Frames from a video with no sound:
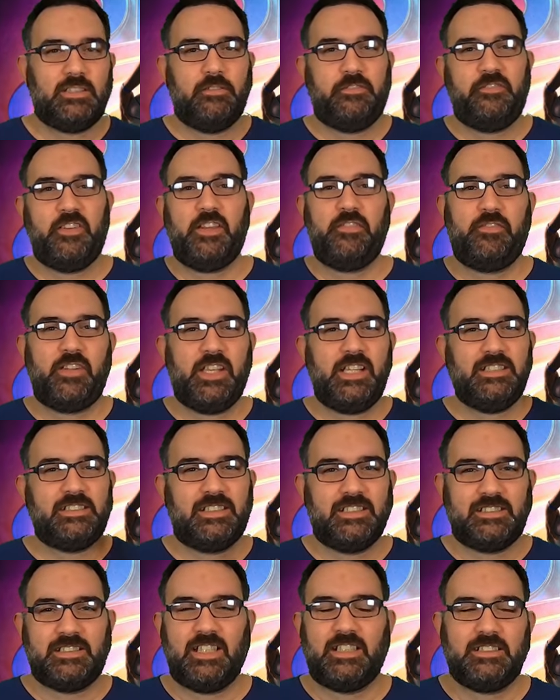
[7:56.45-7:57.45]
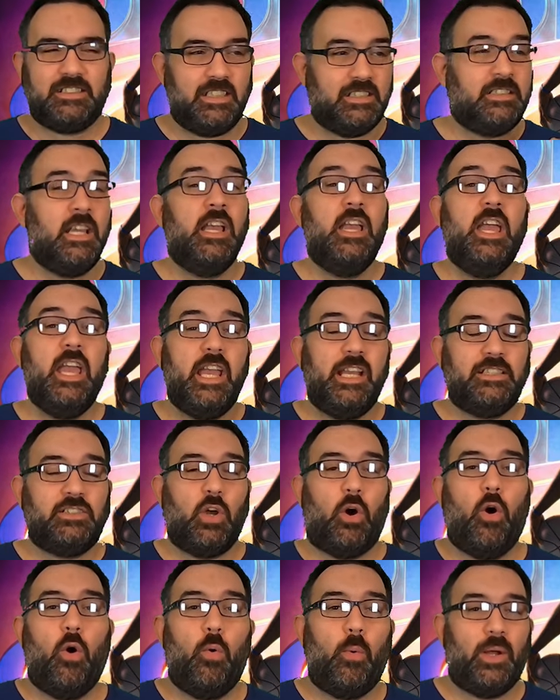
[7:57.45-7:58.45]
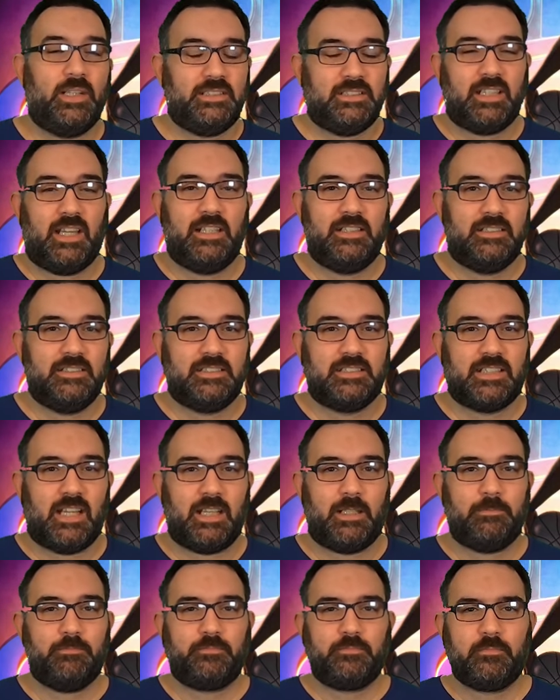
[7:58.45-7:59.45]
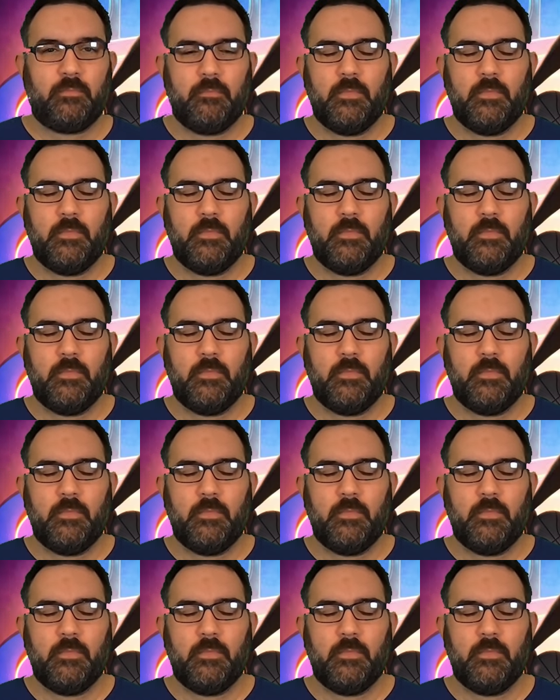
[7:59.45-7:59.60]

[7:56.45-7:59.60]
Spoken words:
the 50s, the 60s. It's always stayed the same.